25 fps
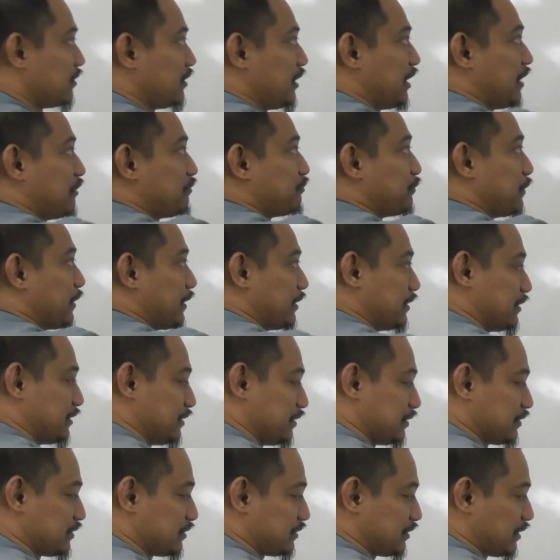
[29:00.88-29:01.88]
Fy
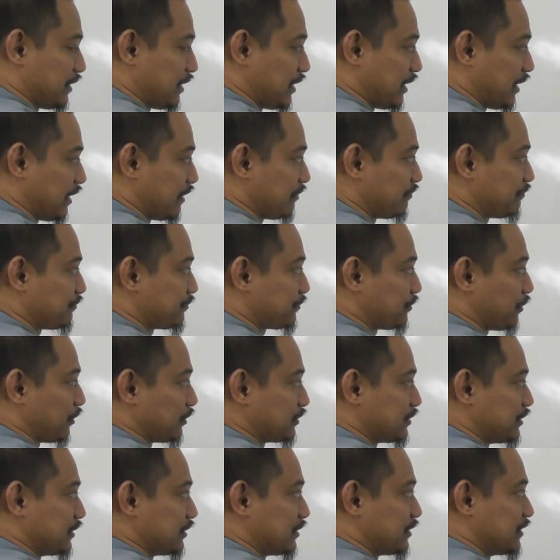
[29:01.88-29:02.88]
is F
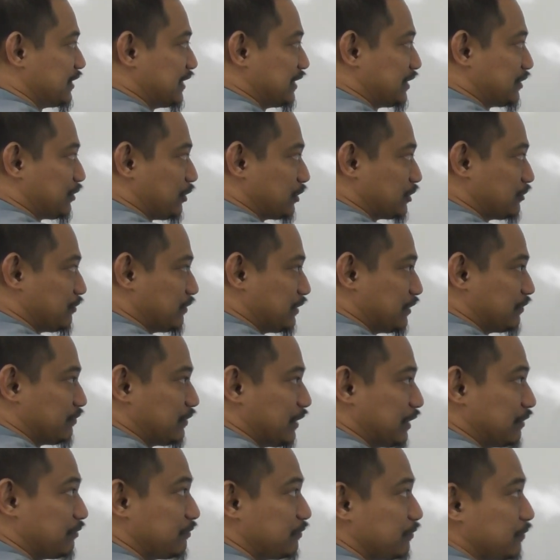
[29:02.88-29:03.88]
cos 60 cos
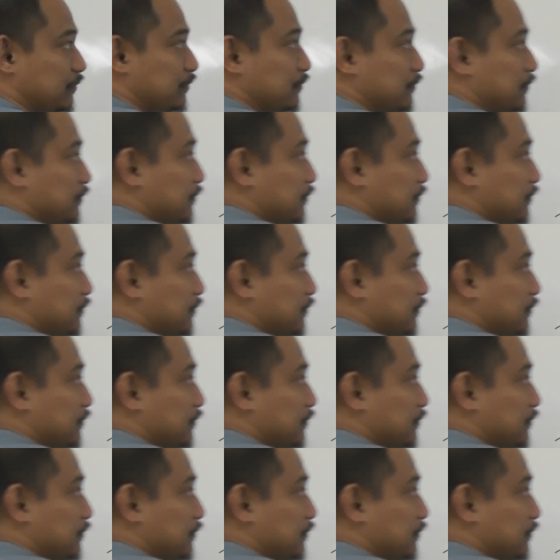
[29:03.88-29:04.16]
45.